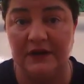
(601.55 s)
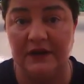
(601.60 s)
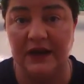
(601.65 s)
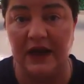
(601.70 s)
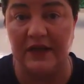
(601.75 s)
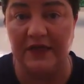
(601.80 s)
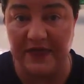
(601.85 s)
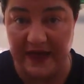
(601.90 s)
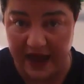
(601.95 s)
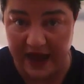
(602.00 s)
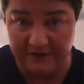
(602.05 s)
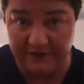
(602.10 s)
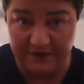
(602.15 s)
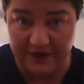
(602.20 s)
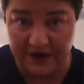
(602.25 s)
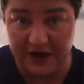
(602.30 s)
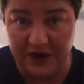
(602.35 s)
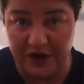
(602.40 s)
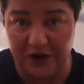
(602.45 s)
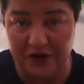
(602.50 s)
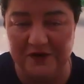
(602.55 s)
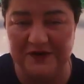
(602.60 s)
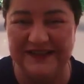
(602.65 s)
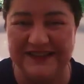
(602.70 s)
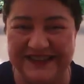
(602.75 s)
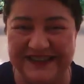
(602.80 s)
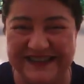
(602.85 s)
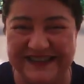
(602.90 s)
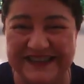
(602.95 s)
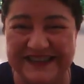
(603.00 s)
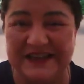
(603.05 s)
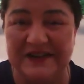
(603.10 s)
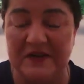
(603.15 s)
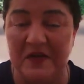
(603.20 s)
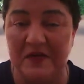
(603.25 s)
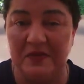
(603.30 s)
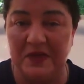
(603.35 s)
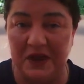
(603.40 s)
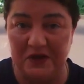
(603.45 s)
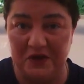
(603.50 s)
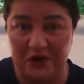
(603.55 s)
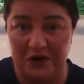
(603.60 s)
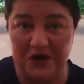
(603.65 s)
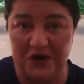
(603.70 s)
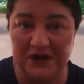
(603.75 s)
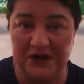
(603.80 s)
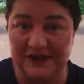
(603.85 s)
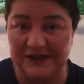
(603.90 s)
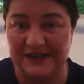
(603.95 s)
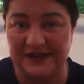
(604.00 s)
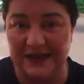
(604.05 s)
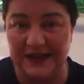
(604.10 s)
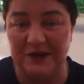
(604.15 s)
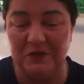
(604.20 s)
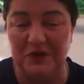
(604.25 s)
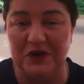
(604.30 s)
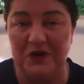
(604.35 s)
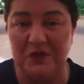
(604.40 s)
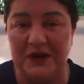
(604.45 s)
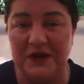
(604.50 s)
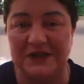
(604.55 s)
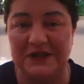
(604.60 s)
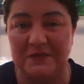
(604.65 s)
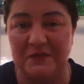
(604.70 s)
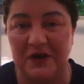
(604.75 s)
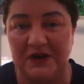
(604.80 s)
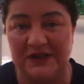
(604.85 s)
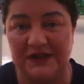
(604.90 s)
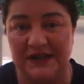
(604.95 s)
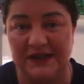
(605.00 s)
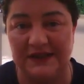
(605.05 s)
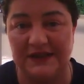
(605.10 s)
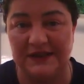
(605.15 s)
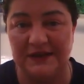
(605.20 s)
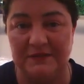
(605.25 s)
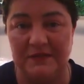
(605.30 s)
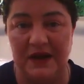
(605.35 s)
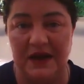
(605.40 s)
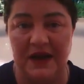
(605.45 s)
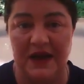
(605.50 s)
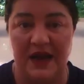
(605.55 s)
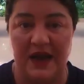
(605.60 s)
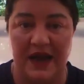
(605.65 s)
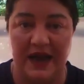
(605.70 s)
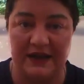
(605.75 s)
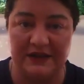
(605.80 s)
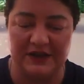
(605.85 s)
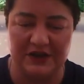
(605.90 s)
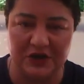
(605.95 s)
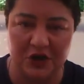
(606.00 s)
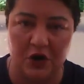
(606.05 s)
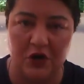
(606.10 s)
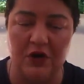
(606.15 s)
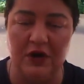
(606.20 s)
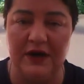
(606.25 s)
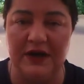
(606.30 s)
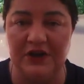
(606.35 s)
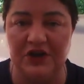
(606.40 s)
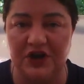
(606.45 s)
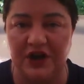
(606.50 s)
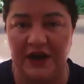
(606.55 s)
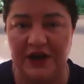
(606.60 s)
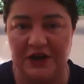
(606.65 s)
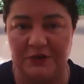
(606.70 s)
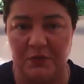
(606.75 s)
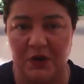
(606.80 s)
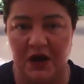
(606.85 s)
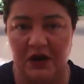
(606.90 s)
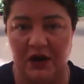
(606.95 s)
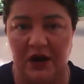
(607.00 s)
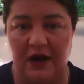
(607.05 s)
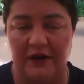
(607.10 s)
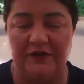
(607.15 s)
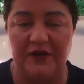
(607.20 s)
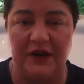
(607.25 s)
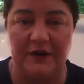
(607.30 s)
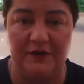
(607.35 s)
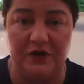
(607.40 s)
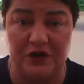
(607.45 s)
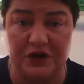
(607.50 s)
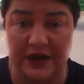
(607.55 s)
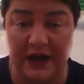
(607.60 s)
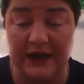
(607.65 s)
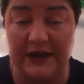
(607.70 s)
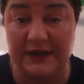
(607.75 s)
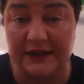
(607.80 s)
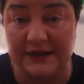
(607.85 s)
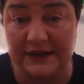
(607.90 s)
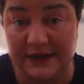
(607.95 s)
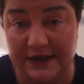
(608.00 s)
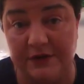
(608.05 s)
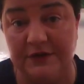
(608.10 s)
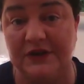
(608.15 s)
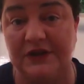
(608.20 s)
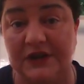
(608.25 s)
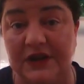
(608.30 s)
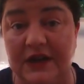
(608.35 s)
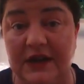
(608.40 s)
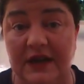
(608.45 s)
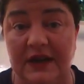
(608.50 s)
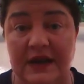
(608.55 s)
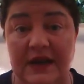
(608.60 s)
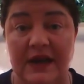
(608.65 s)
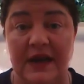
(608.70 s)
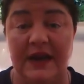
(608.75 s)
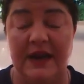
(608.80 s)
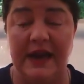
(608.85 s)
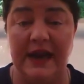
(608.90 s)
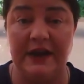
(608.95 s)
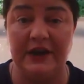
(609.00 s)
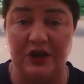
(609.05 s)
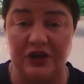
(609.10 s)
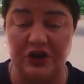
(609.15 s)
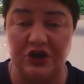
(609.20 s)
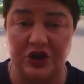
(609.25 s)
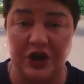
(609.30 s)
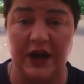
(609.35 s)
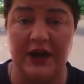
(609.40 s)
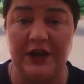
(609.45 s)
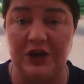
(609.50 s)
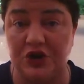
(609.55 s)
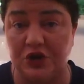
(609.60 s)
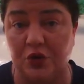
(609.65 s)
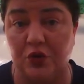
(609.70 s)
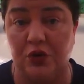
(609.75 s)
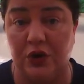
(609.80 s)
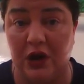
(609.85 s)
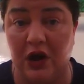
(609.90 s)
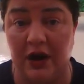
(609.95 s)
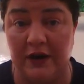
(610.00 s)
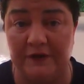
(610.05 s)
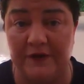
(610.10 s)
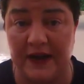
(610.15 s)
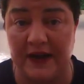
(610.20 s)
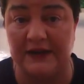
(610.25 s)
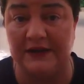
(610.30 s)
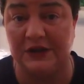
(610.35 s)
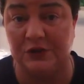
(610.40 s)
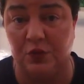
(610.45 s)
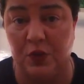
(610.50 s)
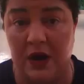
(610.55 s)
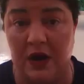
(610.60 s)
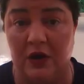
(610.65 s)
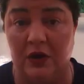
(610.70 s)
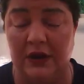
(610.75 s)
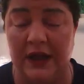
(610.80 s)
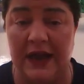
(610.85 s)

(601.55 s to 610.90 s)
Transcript: Okay, that video that you're going to see when you enter my system has totally changed my life. And if you take it seriously, it can change your life as well.